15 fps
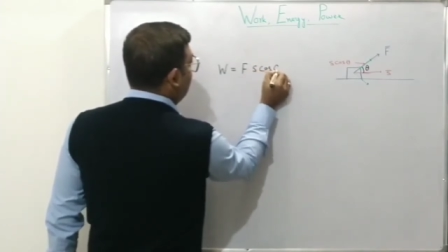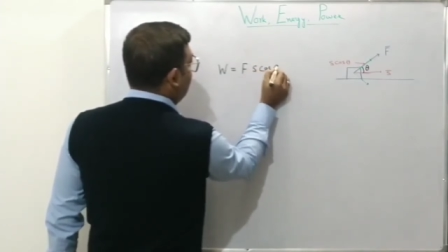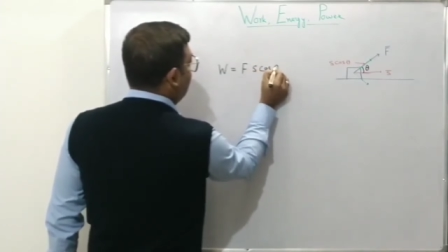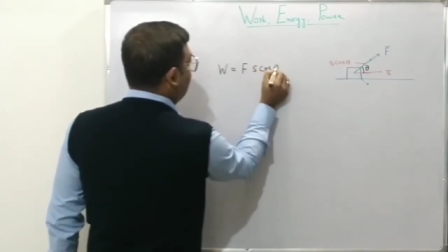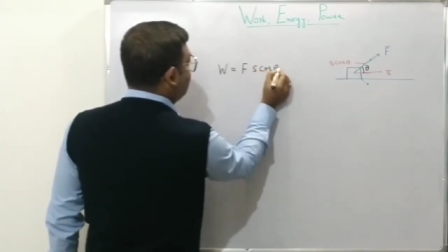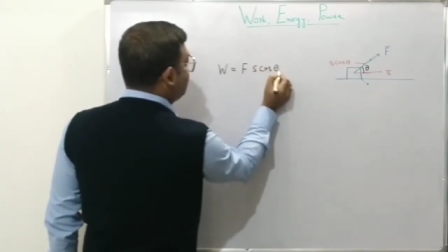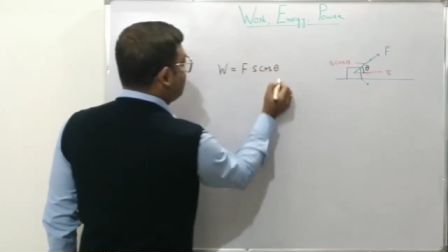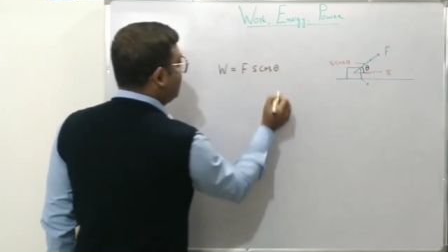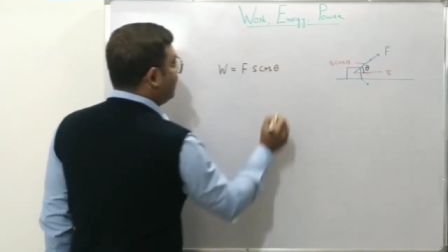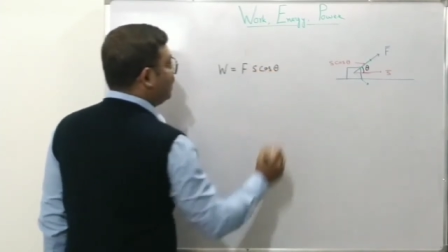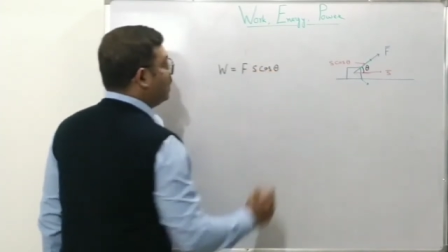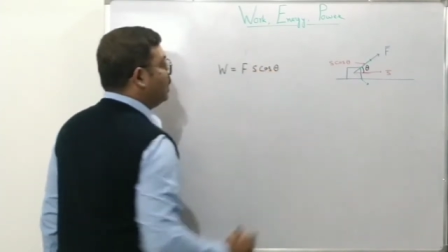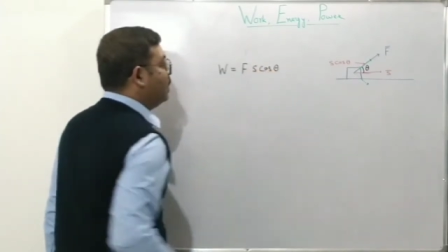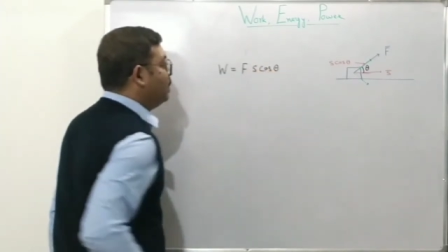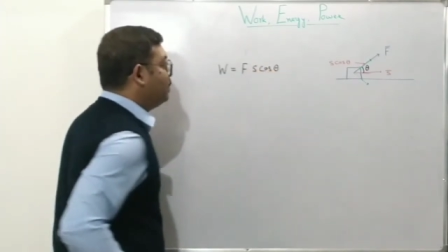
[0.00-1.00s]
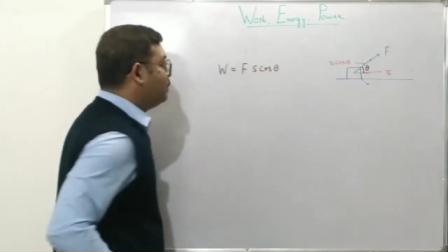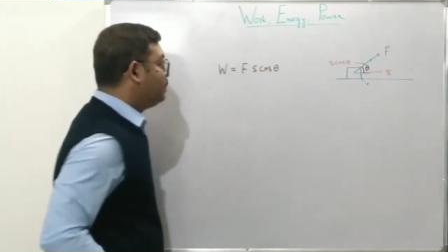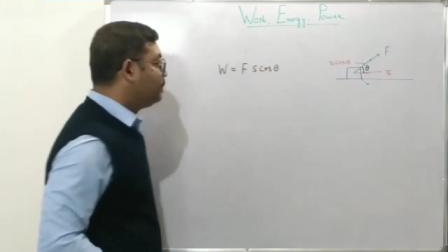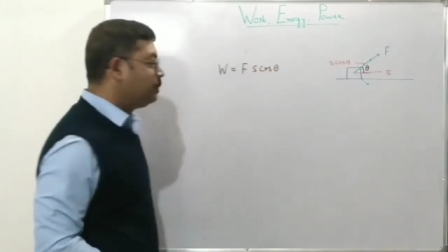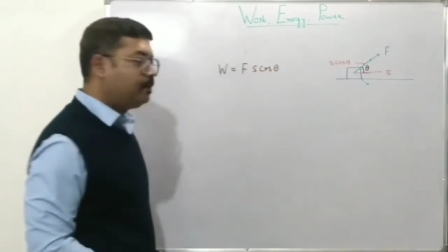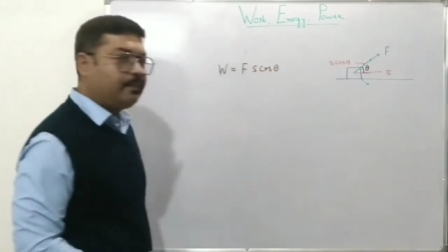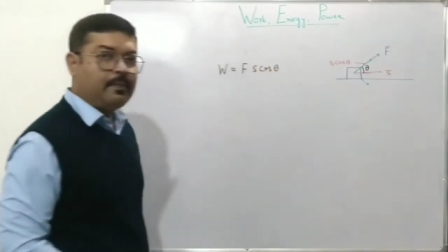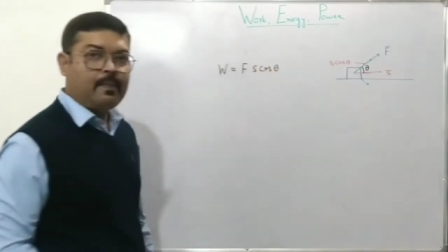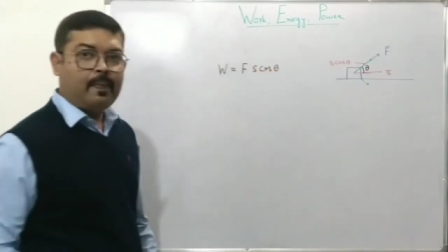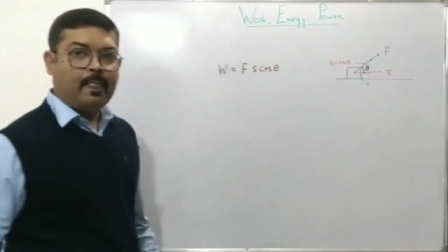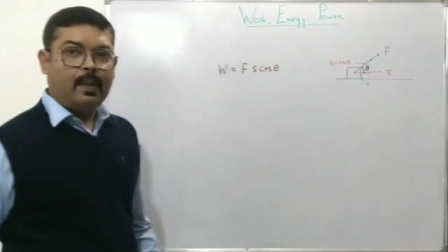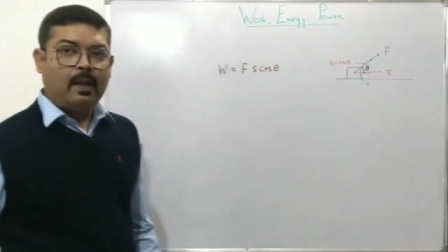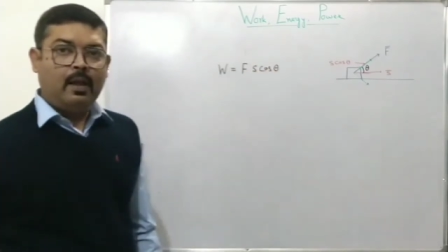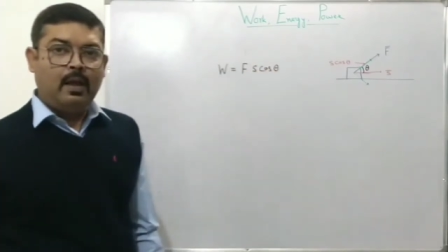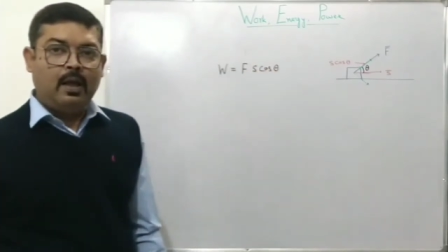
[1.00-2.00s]
cos theta.
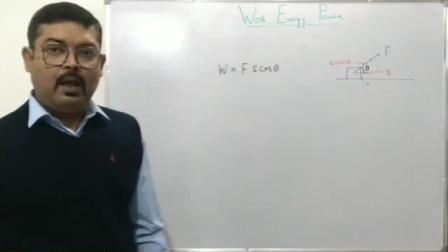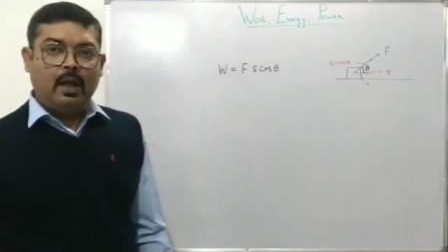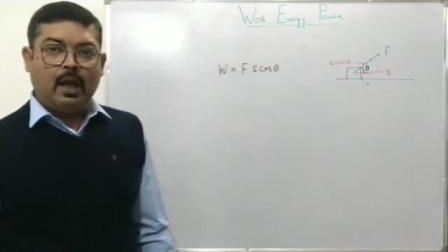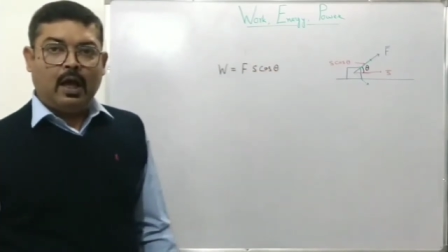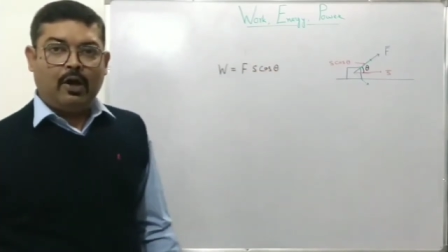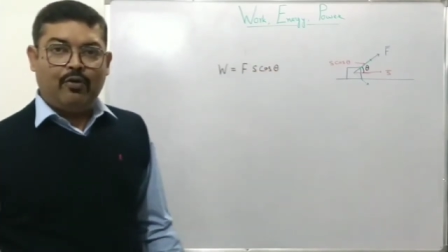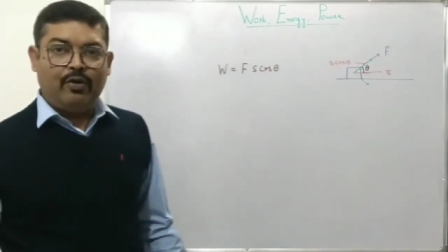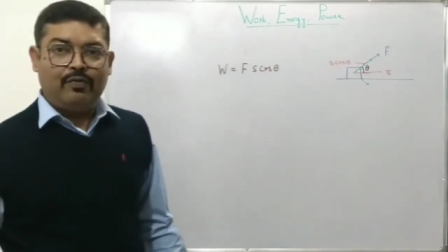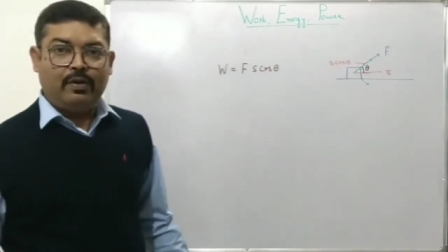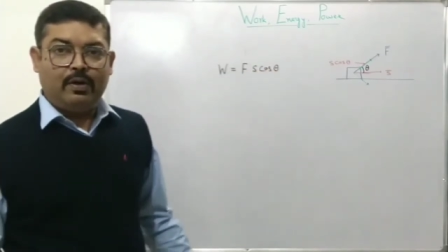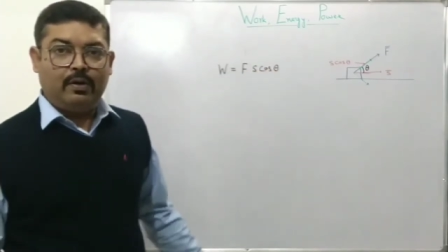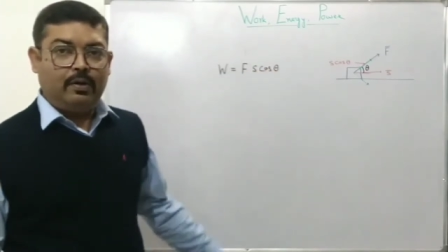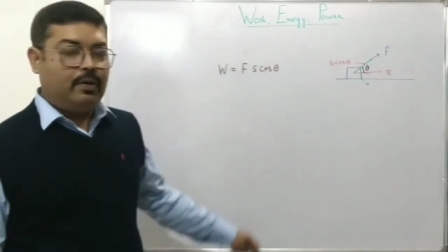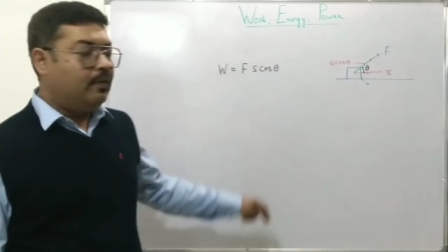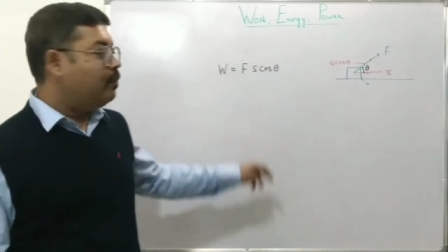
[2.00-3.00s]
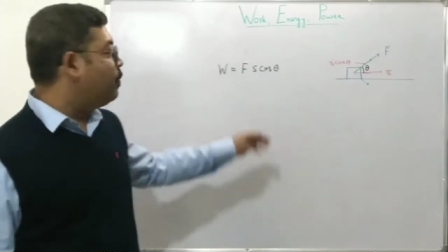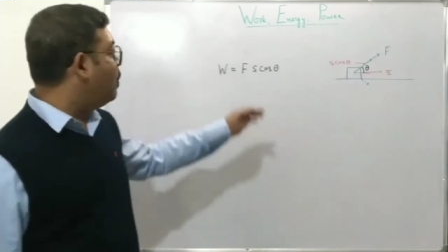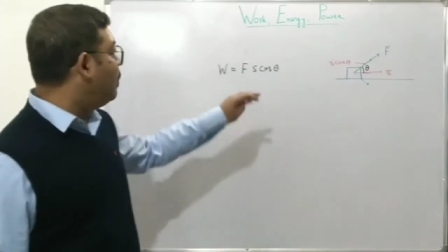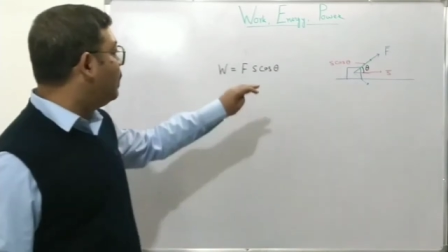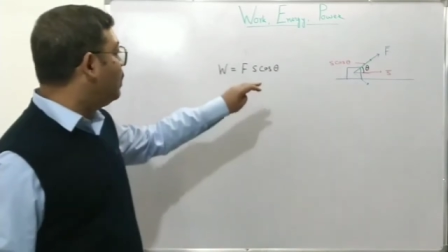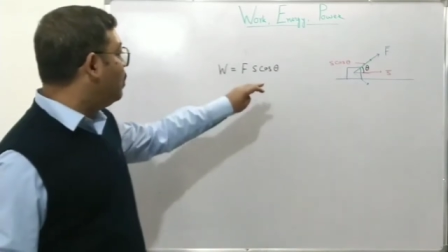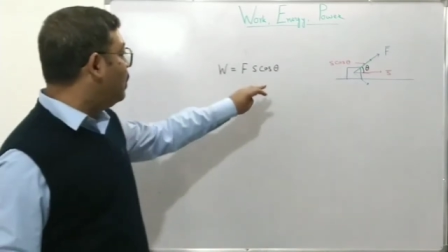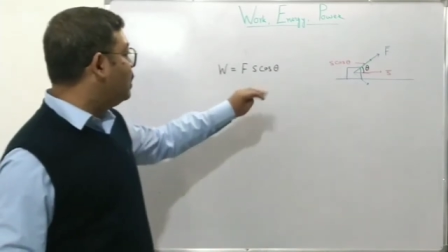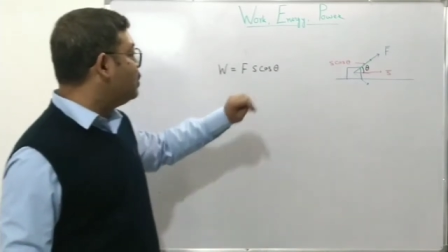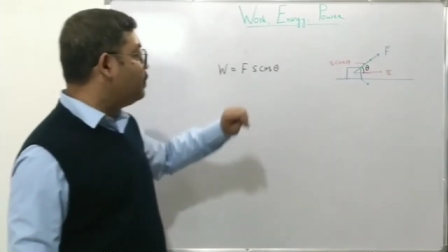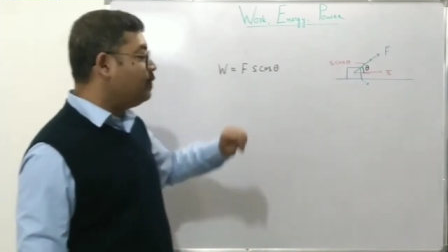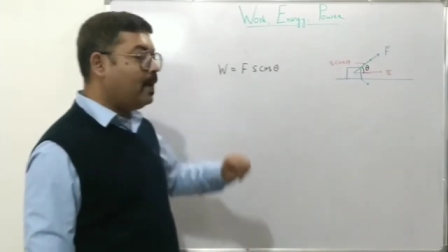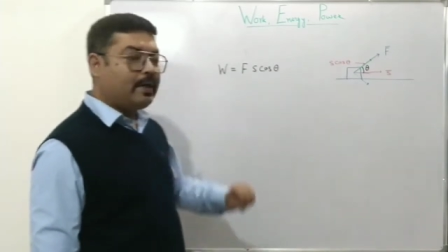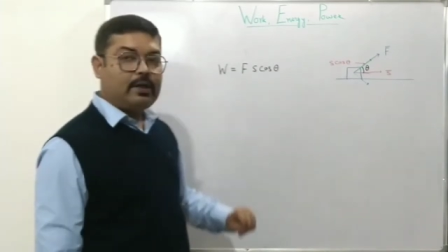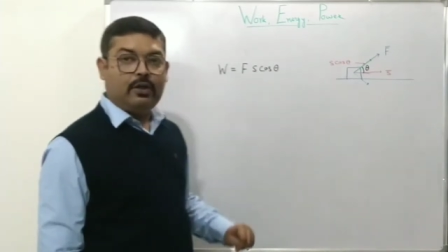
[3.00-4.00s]
However, from our knowledge of
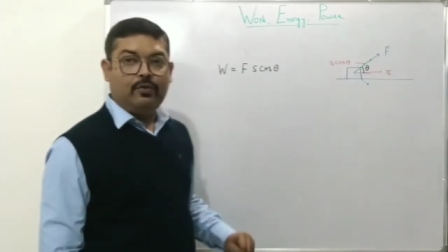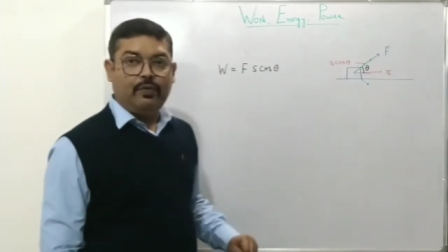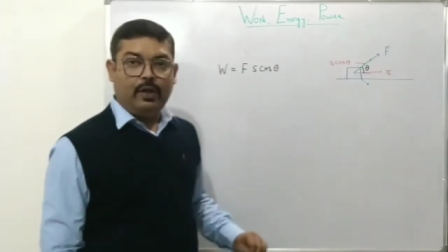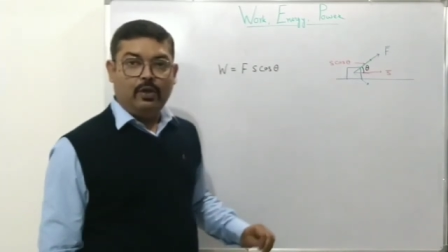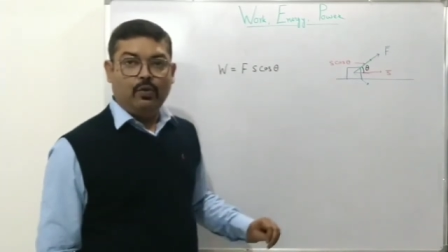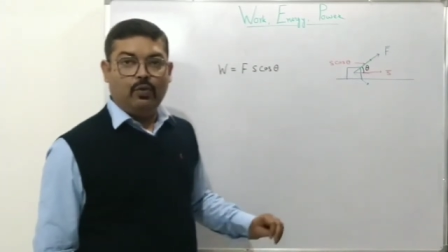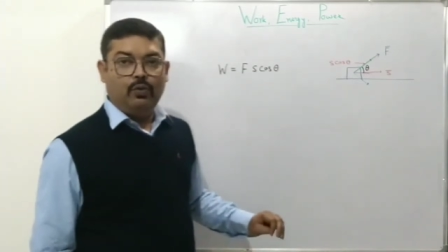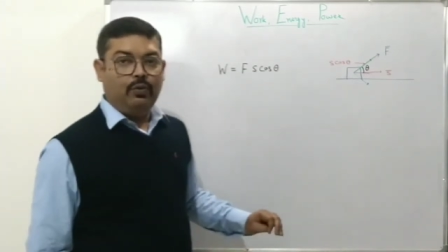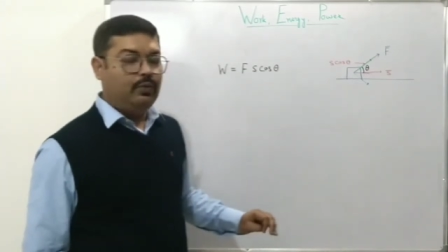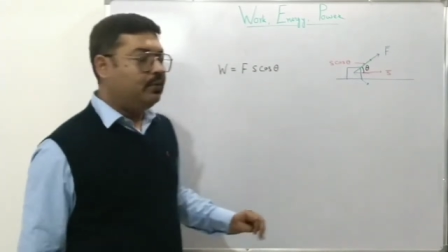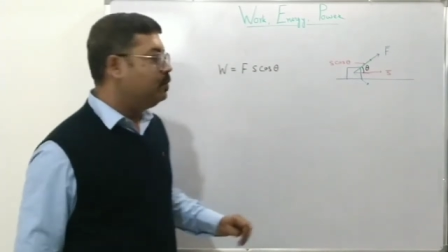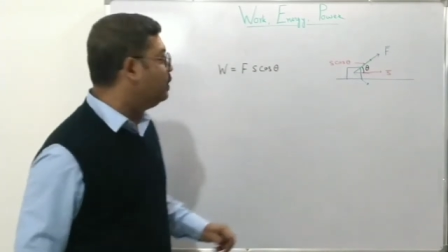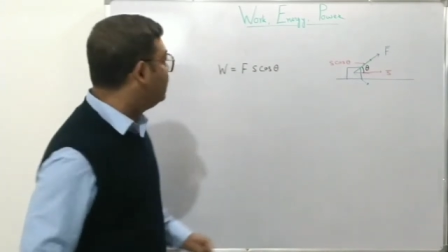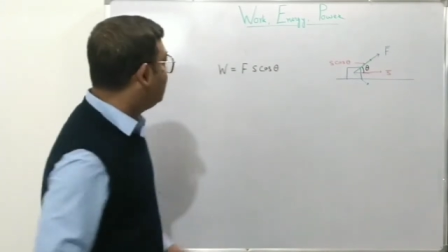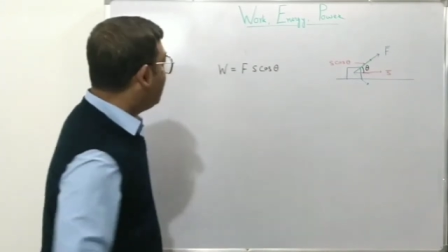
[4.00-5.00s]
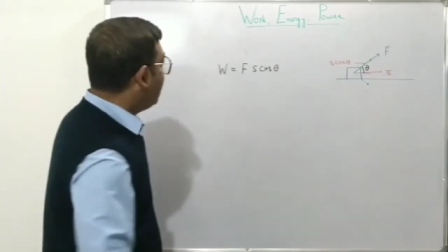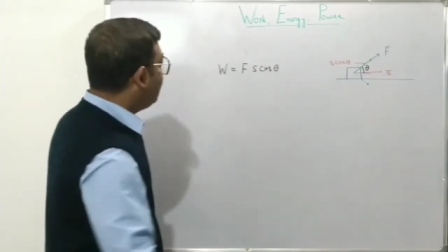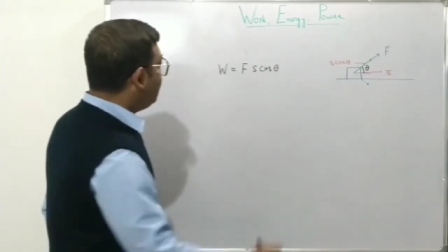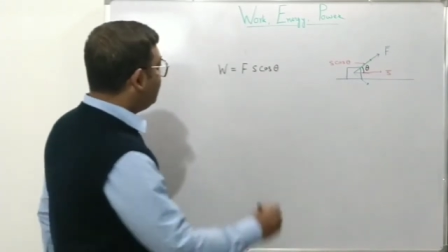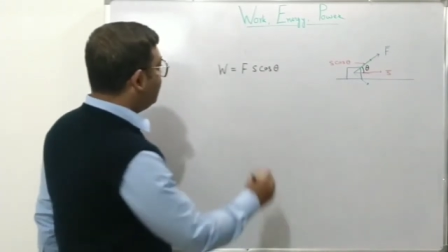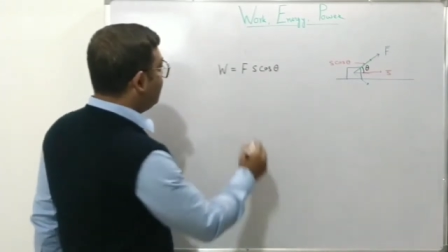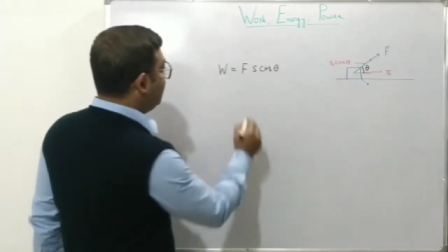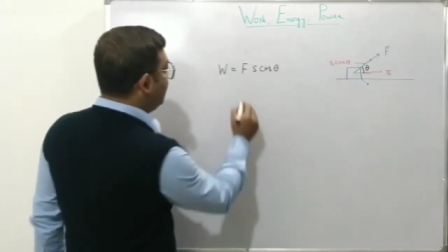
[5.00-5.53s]
vector, we know that